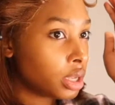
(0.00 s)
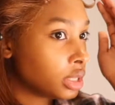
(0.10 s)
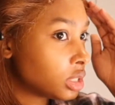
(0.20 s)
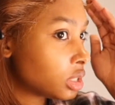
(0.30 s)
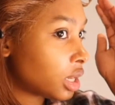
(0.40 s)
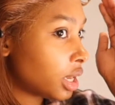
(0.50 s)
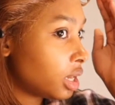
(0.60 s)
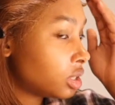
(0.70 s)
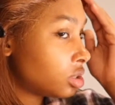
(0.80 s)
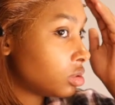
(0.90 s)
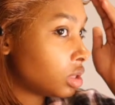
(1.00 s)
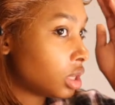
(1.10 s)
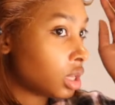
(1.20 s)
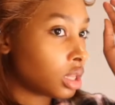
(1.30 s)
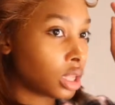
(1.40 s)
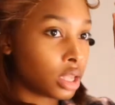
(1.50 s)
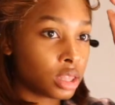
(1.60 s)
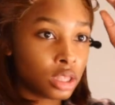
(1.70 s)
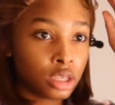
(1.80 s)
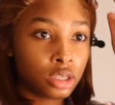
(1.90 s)
As tight as you can. Like
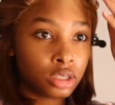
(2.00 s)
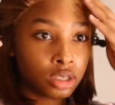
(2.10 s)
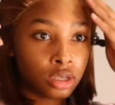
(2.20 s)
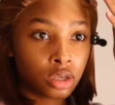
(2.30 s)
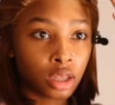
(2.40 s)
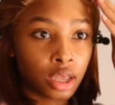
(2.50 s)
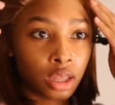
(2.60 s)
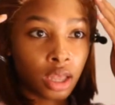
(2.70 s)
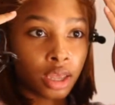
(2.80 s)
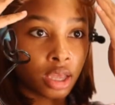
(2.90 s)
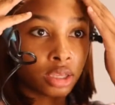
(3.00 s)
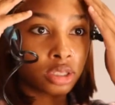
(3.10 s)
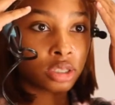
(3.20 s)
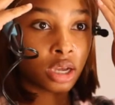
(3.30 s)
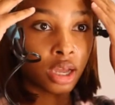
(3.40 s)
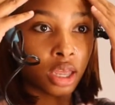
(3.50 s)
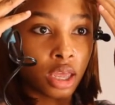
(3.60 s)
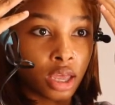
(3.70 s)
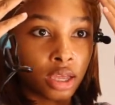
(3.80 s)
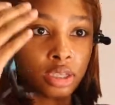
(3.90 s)
these still ain't like as tight
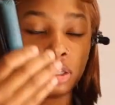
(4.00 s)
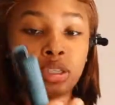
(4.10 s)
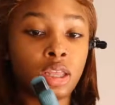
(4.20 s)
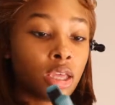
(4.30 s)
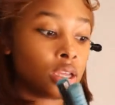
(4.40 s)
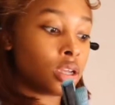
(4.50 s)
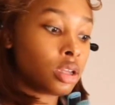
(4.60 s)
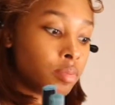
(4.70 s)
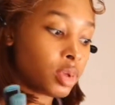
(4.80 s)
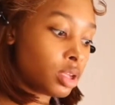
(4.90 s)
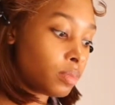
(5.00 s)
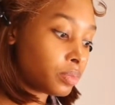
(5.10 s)
as they could be.